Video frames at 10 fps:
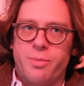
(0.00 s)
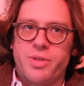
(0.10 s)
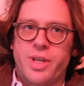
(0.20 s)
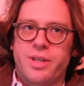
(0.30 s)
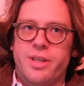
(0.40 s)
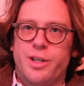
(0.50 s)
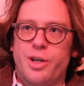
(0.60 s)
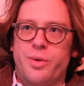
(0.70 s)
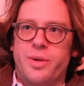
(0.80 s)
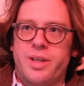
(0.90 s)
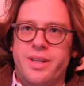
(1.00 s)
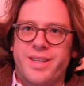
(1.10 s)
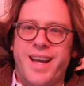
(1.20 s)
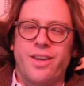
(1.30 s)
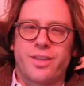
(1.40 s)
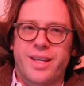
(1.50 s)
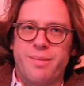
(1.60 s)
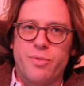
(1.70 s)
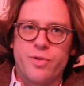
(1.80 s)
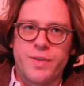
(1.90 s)
I mean, he's like, you know, the guy looked like
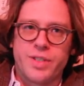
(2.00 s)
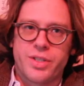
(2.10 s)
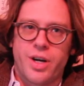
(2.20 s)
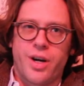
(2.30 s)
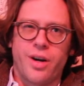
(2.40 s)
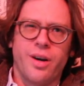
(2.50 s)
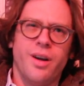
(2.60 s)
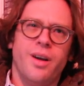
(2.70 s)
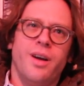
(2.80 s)
a movie star.